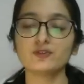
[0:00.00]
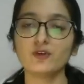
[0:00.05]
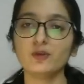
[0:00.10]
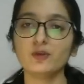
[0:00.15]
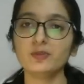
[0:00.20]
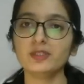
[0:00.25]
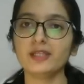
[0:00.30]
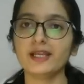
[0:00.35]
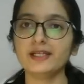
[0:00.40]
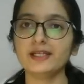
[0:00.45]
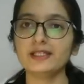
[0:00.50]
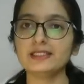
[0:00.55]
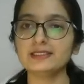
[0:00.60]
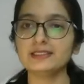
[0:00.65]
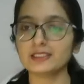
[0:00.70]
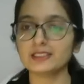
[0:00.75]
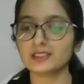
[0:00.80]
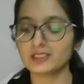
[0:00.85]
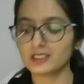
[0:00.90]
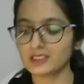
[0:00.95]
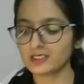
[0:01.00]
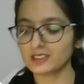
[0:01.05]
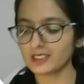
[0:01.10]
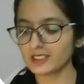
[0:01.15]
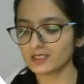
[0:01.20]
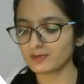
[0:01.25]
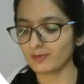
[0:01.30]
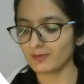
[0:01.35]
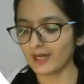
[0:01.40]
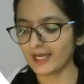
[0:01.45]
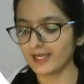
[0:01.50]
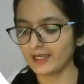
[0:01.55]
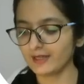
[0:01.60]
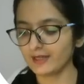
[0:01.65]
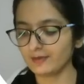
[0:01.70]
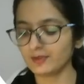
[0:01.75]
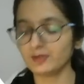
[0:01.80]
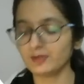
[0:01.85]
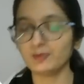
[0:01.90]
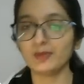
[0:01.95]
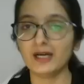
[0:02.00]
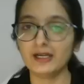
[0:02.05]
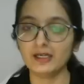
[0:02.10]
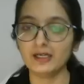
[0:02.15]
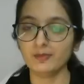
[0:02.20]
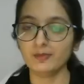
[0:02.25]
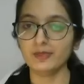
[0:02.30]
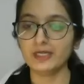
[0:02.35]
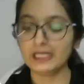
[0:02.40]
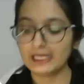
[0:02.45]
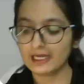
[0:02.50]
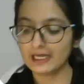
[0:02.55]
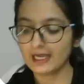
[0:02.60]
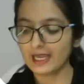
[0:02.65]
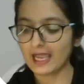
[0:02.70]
formed in 1966 by the Parliament.